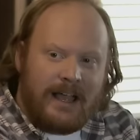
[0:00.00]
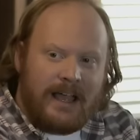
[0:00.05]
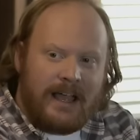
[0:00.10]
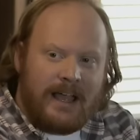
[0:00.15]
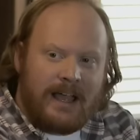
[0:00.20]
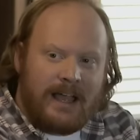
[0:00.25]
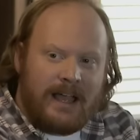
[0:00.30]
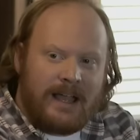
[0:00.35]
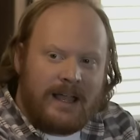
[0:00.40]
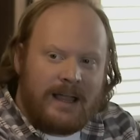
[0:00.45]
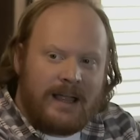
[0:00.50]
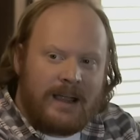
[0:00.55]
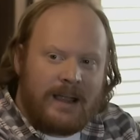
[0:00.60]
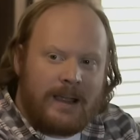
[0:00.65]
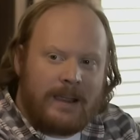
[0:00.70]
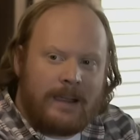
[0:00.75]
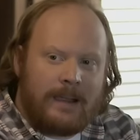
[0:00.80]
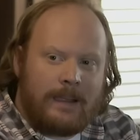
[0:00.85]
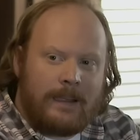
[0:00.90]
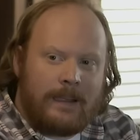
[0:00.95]

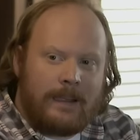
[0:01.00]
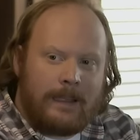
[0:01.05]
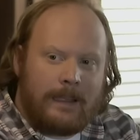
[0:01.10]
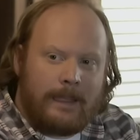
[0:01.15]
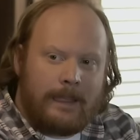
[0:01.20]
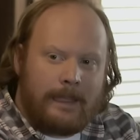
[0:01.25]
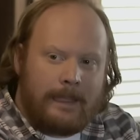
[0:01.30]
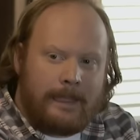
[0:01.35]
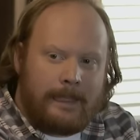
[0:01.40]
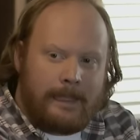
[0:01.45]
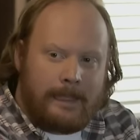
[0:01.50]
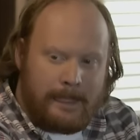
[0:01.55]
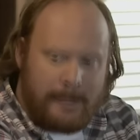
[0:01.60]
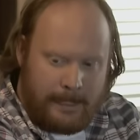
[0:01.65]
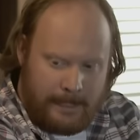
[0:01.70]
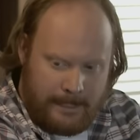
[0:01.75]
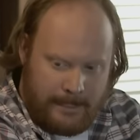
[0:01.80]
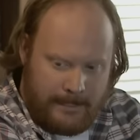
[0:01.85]
[no speech]